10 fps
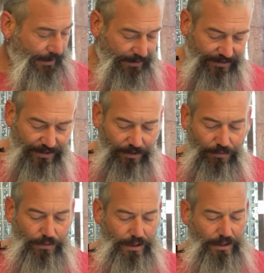
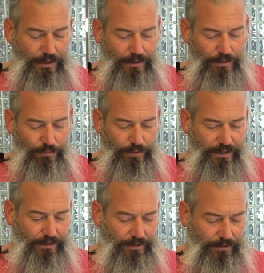So what
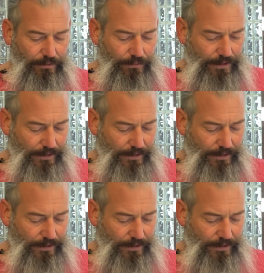you do